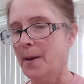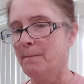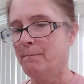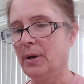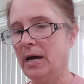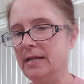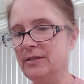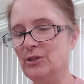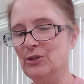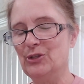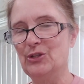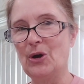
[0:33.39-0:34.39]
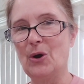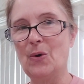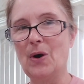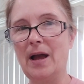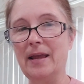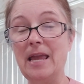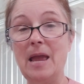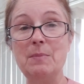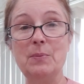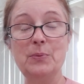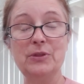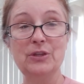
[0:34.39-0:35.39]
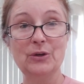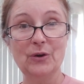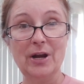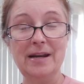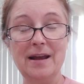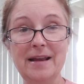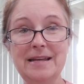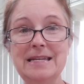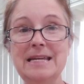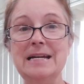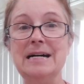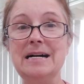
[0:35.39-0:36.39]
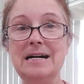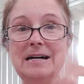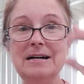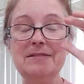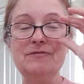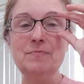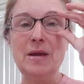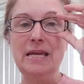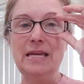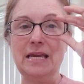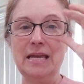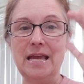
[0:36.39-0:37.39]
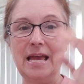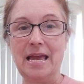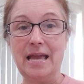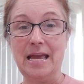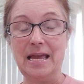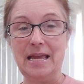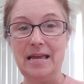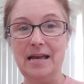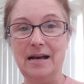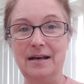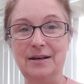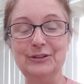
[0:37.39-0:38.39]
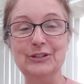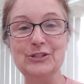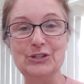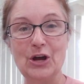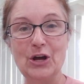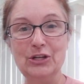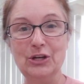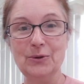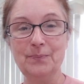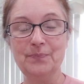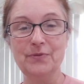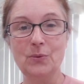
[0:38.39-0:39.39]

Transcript: But so I came up with the great idea of making a lasagna